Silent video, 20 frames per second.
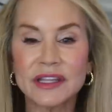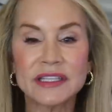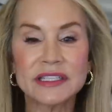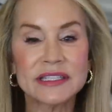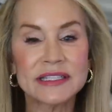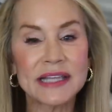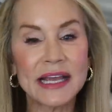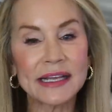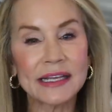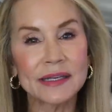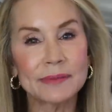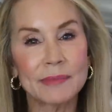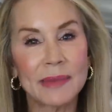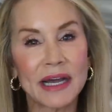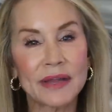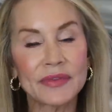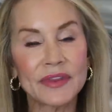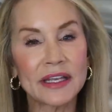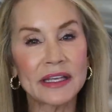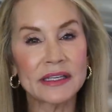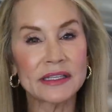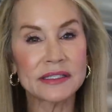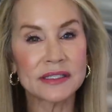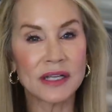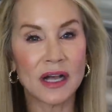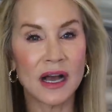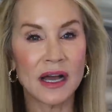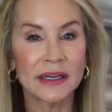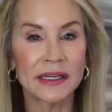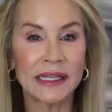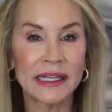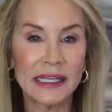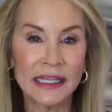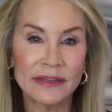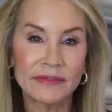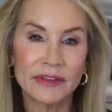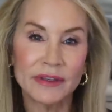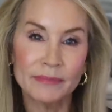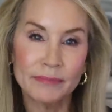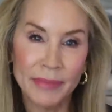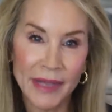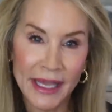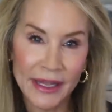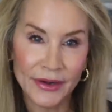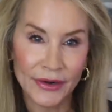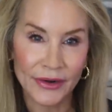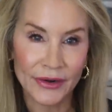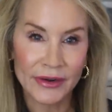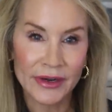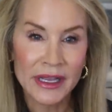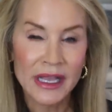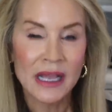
in the second month, it has gotten even better.